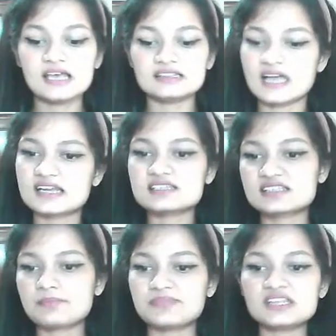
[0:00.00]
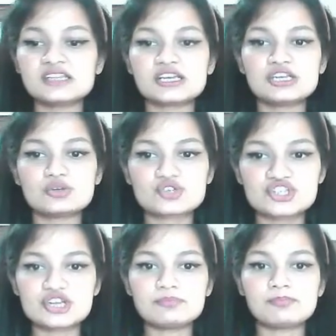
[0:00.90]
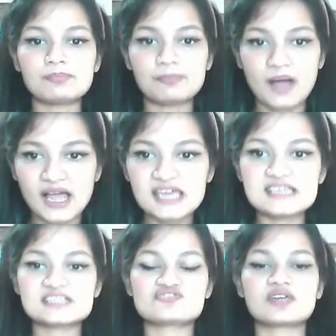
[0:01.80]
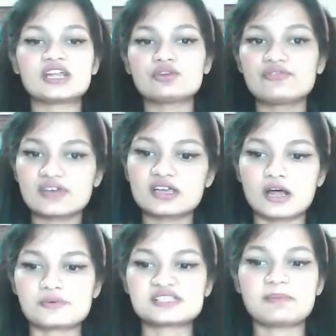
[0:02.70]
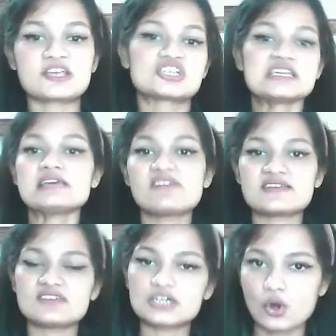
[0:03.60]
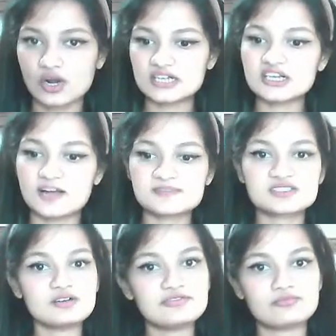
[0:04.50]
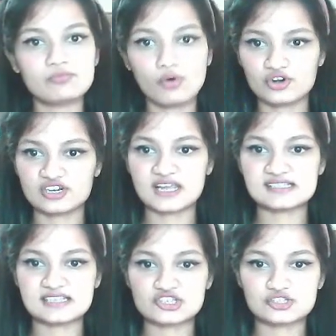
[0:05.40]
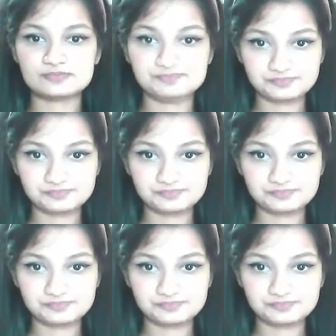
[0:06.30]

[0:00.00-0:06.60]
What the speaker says: That is something that Lucian Pie is trying to figure out, especially when we talk in terms of modernization.